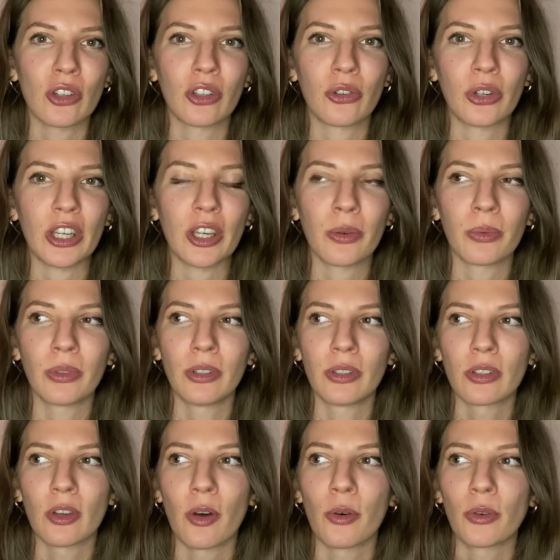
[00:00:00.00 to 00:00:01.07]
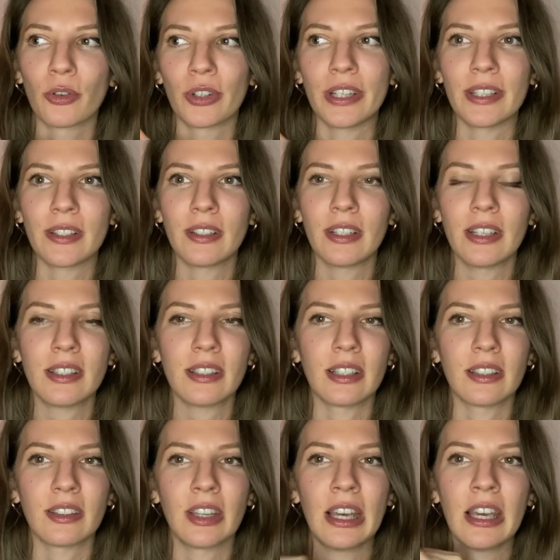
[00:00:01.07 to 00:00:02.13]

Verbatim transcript: agreeing with this whole craziness that